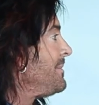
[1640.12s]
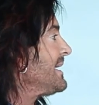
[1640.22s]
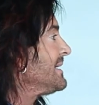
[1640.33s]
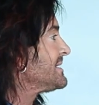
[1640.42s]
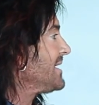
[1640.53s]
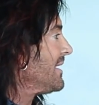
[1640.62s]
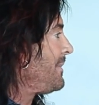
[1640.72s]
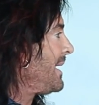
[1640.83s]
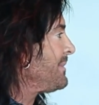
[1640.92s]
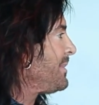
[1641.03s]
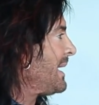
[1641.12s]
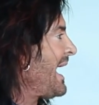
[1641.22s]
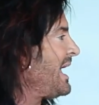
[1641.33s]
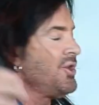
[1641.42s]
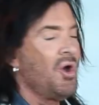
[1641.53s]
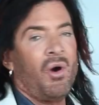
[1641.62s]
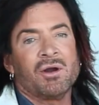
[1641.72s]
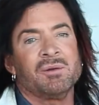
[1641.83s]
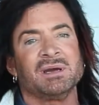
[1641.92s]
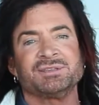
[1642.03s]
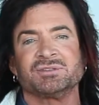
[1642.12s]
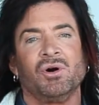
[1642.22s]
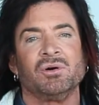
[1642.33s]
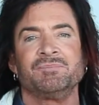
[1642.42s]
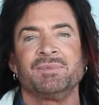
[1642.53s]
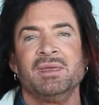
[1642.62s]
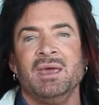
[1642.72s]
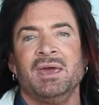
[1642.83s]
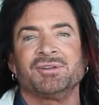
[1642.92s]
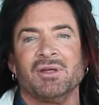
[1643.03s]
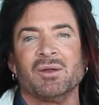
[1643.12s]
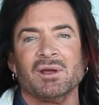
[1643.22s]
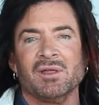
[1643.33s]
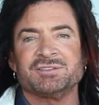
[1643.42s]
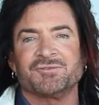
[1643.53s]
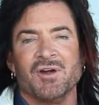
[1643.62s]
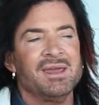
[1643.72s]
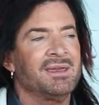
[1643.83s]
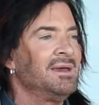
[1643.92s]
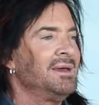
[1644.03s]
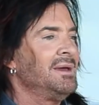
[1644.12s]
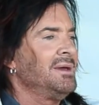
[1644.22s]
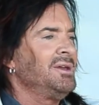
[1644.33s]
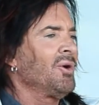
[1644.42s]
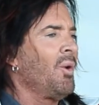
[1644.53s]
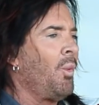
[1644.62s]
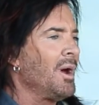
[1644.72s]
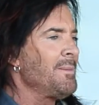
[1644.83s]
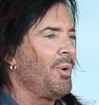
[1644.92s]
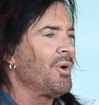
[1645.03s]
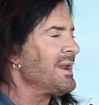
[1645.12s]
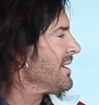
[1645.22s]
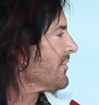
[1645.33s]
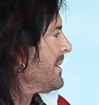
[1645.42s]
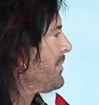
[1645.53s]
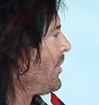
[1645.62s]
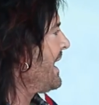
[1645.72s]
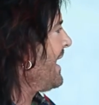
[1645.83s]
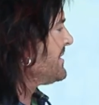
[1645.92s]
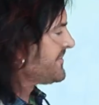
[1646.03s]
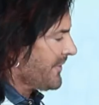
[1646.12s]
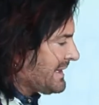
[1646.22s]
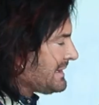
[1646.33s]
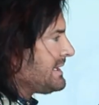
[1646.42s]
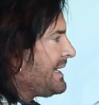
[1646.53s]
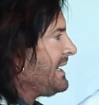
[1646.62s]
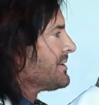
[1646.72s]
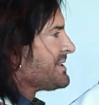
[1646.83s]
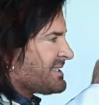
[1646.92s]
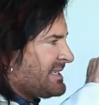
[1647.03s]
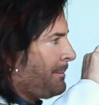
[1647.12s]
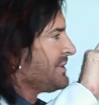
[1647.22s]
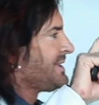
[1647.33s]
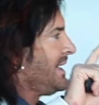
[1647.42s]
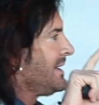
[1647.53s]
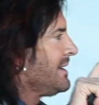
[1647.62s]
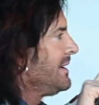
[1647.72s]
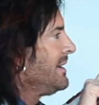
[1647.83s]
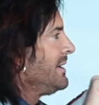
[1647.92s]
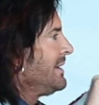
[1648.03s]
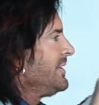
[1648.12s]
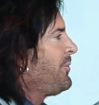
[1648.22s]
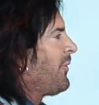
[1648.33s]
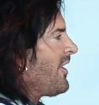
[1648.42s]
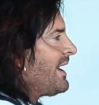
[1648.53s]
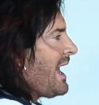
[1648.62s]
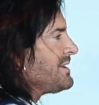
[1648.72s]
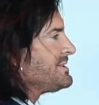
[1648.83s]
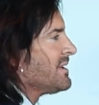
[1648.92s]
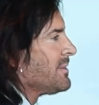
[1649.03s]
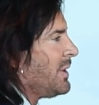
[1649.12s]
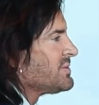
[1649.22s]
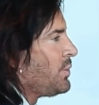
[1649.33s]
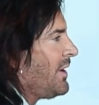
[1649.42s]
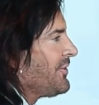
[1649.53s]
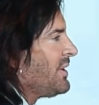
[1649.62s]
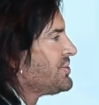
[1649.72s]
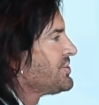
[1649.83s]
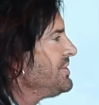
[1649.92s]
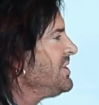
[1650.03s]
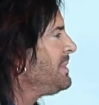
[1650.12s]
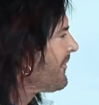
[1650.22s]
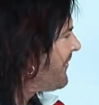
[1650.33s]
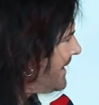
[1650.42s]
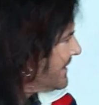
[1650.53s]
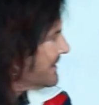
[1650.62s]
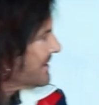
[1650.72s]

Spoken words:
and making a ton of money, but I had no heart in my soul. Until I realized, Frank, you're a 1.8 grade point average, very linear simpleton. You provide housing to the most wealthy. Shouldn't you be providing